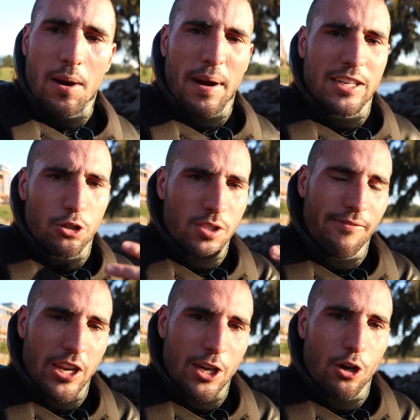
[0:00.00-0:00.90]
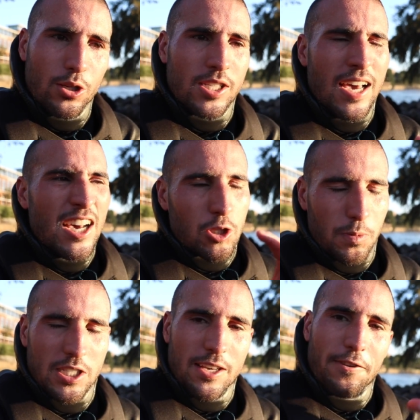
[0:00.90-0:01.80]
I might do some videos
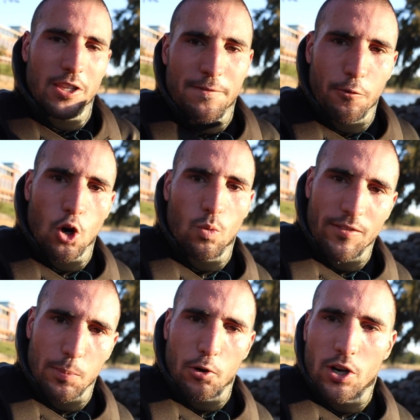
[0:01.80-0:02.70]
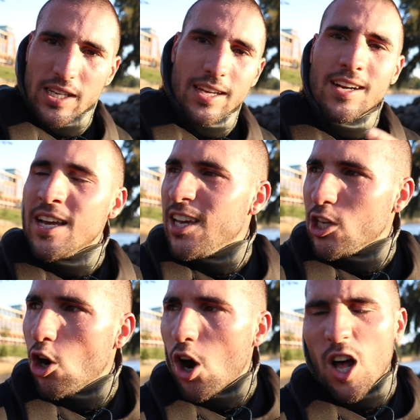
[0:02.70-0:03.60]
specifically for river boarding and, you
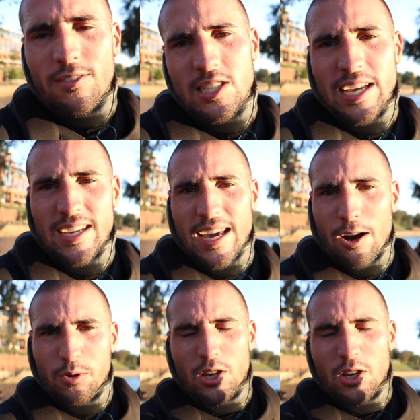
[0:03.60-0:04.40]
know, all of us hanging out.